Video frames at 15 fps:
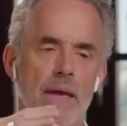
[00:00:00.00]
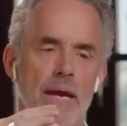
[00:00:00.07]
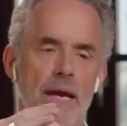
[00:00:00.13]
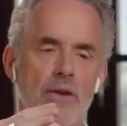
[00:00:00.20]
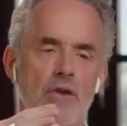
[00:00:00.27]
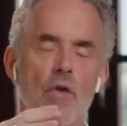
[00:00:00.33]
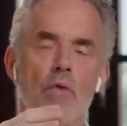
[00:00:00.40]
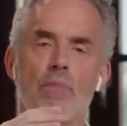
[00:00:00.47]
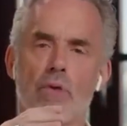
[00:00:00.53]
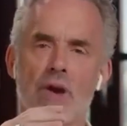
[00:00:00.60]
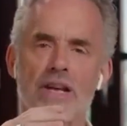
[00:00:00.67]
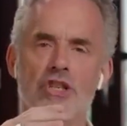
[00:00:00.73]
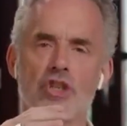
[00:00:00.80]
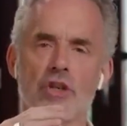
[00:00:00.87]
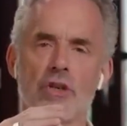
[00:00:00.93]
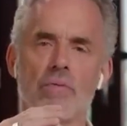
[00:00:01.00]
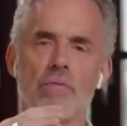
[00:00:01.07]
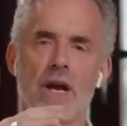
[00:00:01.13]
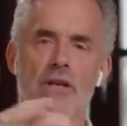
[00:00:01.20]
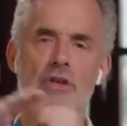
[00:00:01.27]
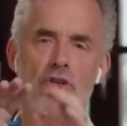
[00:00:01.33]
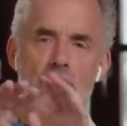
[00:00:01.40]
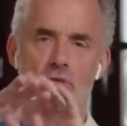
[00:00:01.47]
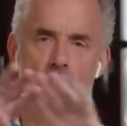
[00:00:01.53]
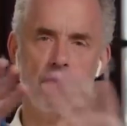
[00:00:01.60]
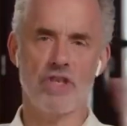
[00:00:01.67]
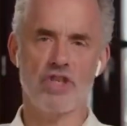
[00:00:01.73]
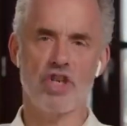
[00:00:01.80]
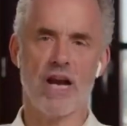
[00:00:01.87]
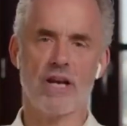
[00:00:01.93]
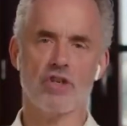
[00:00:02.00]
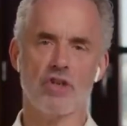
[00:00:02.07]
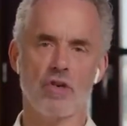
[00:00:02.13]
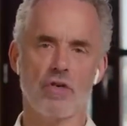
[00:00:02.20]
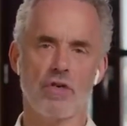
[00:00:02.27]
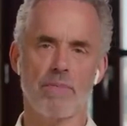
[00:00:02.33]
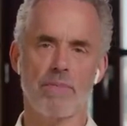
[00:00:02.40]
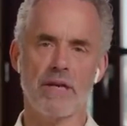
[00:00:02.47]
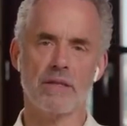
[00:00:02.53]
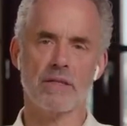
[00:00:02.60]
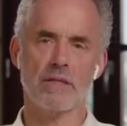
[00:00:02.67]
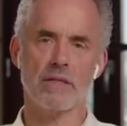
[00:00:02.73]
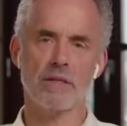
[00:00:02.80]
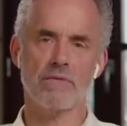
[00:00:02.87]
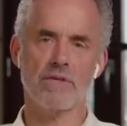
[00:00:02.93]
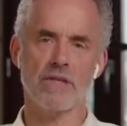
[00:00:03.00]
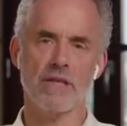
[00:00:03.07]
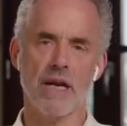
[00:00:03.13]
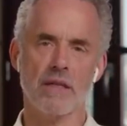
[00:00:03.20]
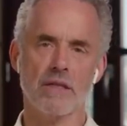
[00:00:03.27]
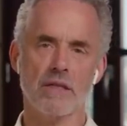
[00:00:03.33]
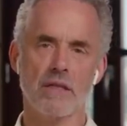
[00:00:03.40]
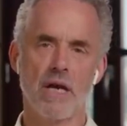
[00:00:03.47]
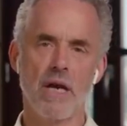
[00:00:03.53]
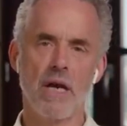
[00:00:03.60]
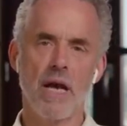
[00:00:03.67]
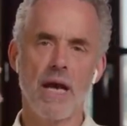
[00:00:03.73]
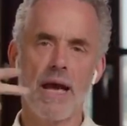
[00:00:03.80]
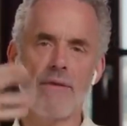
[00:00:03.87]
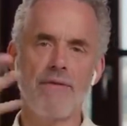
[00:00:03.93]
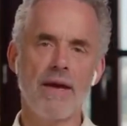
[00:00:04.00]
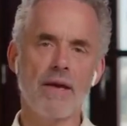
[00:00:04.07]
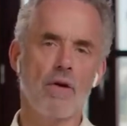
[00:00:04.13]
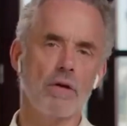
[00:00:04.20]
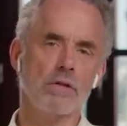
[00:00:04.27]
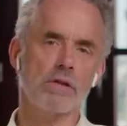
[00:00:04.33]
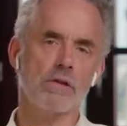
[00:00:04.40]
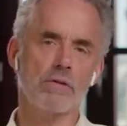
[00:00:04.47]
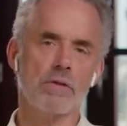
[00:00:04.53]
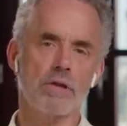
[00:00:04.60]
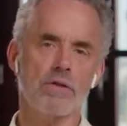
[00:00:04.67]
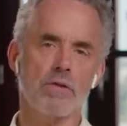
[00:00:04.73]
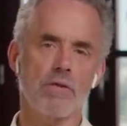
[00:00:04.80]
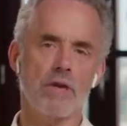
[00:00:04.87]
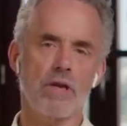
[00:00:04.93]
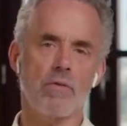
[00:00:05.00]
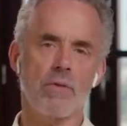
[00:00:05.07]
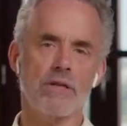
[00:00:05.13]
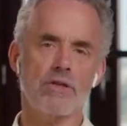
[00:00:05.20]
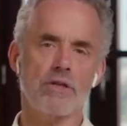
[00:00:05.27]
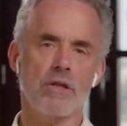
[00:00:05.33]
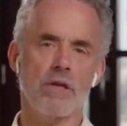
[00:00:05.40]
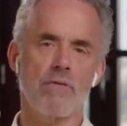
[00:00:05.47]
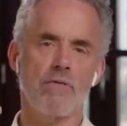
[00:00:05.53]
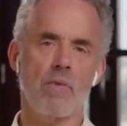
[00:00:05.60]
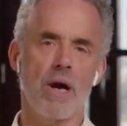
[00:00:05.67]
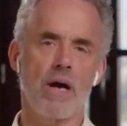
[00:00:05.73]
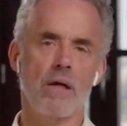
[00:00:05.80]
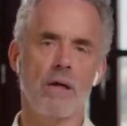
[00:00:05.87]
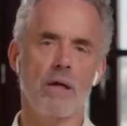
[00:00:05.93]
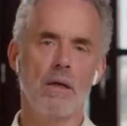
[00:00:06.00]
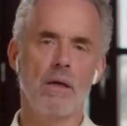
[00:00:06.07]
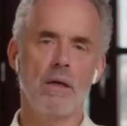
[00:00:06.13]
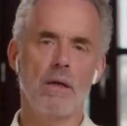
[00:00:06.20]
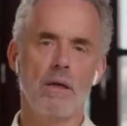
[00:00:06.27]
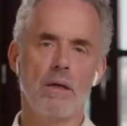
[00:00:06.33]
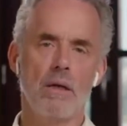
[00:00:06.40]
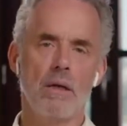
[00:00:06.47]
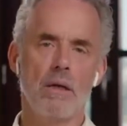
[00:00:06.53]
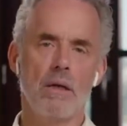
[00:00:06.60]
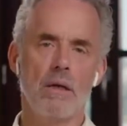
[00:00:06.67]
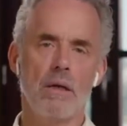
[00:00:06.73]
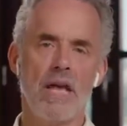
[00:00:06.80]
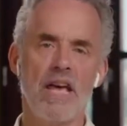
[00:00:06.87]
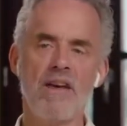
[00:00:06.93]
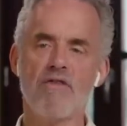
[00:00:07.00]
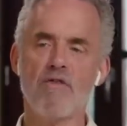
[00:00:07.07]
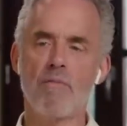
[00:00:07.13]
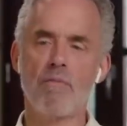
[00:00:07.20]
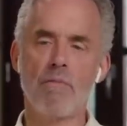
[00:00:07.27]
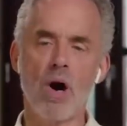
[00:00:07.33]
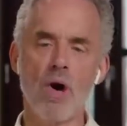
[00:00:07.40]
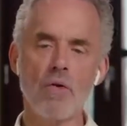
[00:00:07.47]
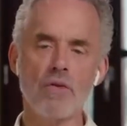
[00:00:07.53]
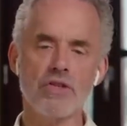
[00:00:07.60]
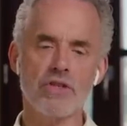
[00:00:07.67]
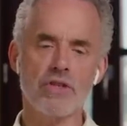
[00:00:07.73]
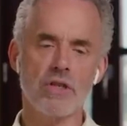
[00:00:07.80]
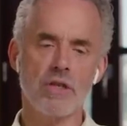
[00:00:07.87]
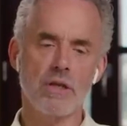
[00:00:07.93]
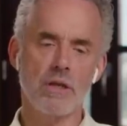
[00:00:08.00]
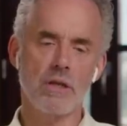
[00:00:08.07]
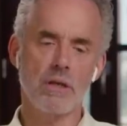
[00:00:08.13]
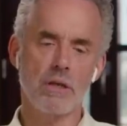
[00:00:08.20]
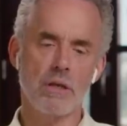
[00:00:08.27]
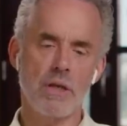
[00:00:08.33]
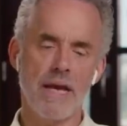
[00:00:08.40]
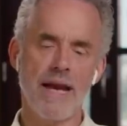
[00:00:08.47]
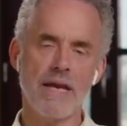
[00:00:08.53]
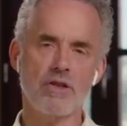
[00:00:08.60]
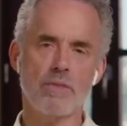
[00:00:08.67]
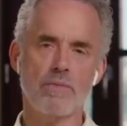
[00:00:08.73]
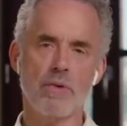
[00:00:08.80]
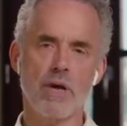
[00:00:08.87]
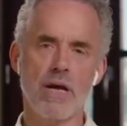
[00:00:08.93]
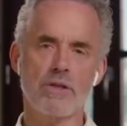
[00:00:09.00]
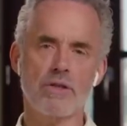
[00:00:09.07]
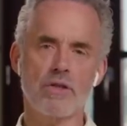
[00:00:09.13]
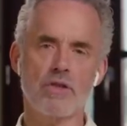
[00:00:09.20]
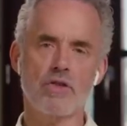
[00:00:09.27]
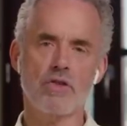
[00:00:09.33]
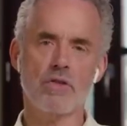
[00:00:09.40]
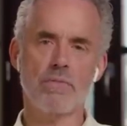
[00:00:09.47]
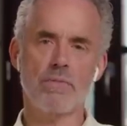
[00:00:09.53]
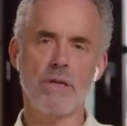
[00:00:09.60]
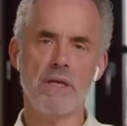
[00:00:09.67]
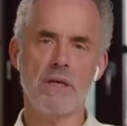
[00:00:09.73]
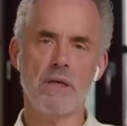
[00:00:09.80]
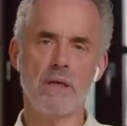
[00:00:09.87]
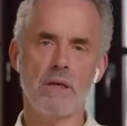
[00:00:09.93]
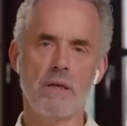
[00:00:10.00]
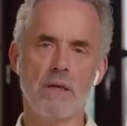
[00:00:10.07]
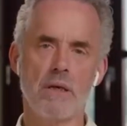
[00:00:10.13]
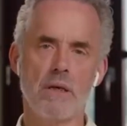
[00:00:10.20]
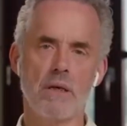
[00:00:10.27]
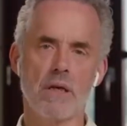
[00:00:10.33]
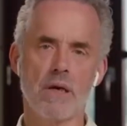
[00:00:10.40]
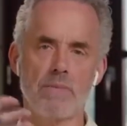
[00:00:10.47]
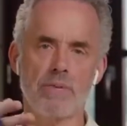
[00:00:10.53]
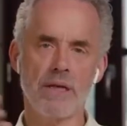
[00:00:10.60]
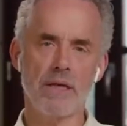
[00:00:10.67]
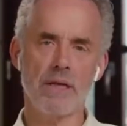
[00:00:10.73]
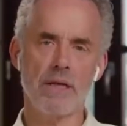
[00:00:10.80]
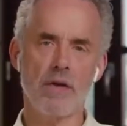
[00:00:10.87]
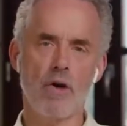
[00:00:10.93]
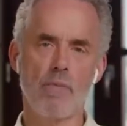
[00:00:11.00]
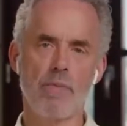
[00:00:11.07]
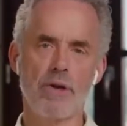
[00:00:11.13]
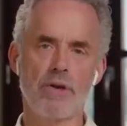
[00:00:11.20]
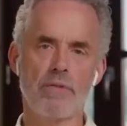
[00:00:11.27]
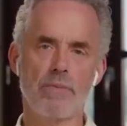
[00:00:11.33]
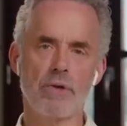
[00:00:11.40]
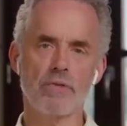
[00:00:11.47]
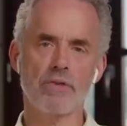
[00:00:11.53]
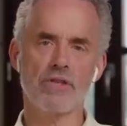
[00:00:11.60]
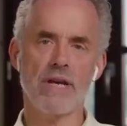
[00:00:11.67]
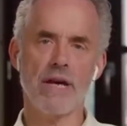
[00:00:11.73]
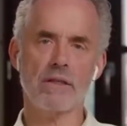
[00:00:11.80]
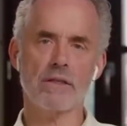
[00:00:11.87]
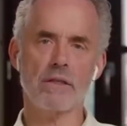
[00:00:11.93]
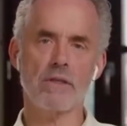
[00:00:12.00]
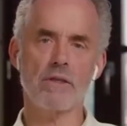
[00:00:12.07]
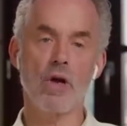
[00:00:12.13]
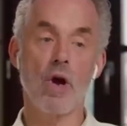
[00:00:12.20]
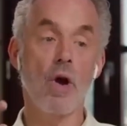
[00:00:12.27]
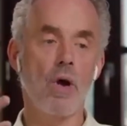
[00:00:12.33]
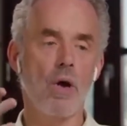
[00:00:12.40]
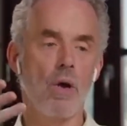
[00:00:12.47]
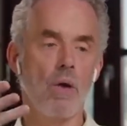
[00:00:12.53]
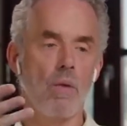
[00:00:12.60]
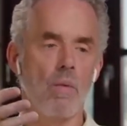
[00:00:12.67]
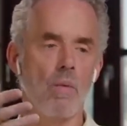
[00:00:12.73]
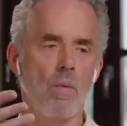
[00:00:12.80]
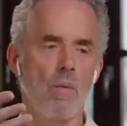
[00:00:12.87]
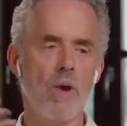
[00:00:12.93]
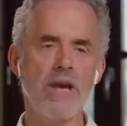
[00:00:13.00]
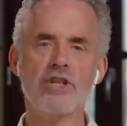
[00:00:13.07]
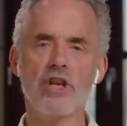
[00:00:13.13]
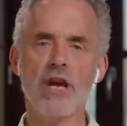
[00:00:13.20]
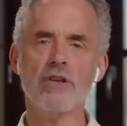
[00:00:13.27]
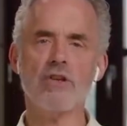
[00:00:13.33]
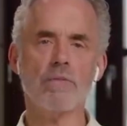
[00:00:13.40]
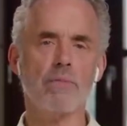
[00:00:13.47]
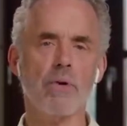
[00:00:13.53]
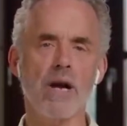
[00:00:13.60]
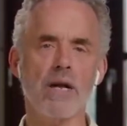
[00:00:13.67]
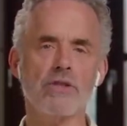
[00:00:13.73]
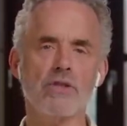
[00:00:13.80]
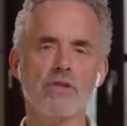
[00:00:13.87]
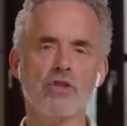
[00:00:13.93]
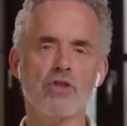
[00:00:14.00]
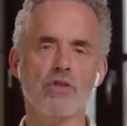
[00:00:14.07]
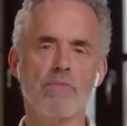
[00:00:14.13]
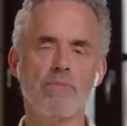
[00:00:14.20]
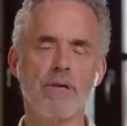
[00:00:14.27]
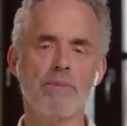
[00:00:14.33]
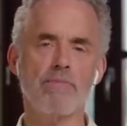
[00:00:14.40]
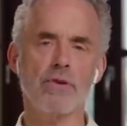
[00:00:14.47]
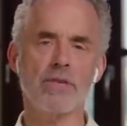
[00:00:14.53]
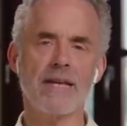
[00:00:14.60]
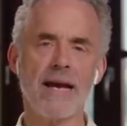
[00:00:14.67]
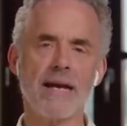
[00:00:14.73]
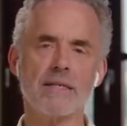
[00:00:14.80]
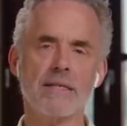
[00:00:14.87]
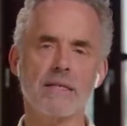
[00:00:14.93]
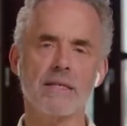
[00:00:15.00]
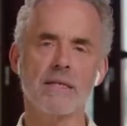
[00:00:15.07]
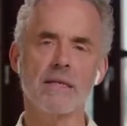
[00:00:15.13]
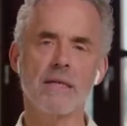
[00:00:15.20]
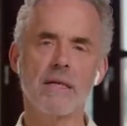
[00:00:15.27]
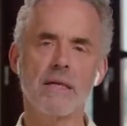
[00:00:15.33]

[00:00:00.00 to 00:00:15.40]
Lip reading: oppression, right? Just rejection on the basis of sex. And then also the thorny question of, well, if most enterprises should be completely open to both sexes, which enterprises should be protected?